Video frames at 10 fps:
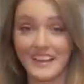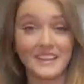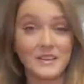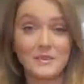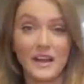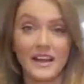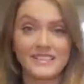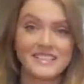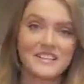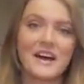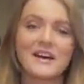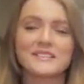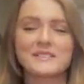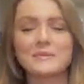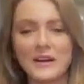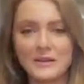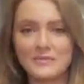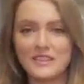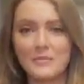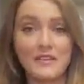Hello, guys and dolls, and
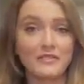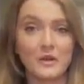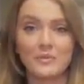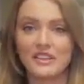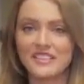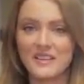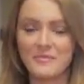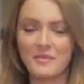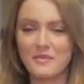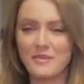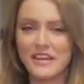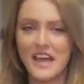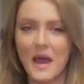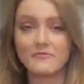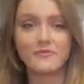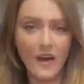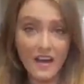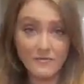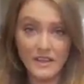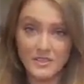welcome to the Buffalo Bulletin, where we recap
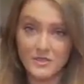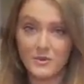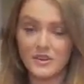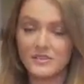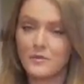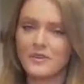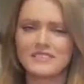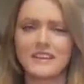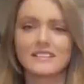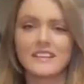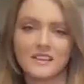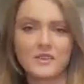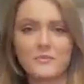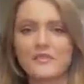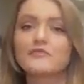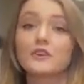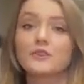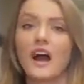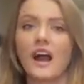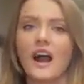five major stories from our site,
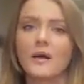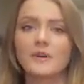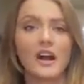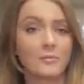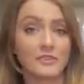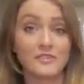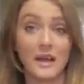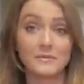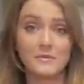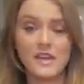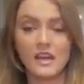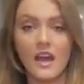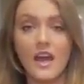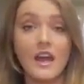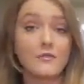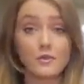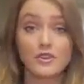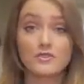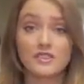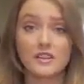technobuffalo.com, a couple of times a week. If
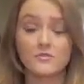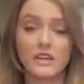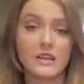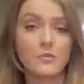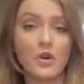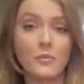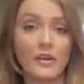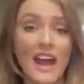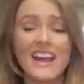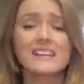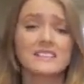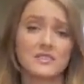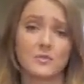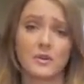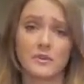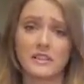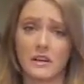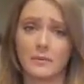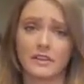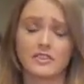you're interested in reading more about any story we
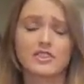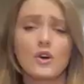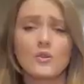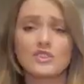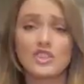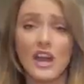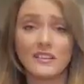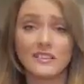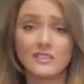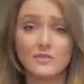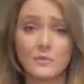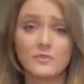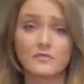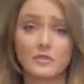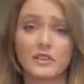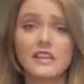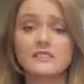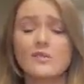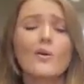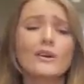talk about on the show, check the description for
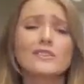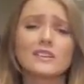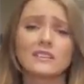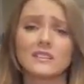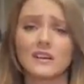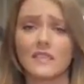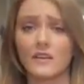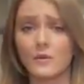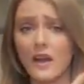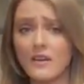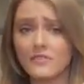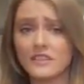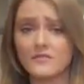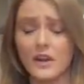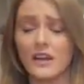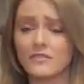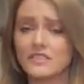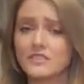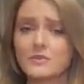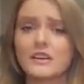links, or you can click on the graphics for
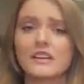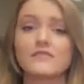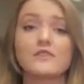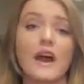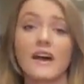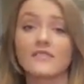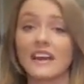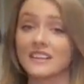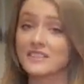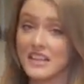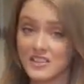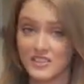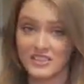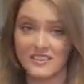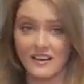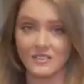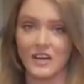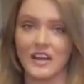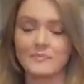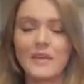every story if you have annotations
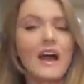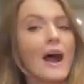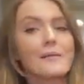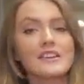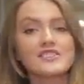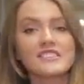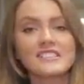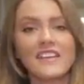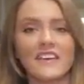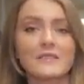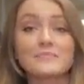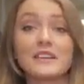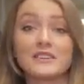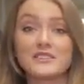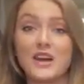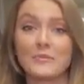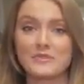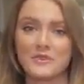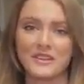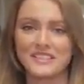toggled on. I'm Ashley Esqueda. Here are your top
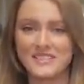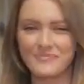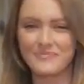stories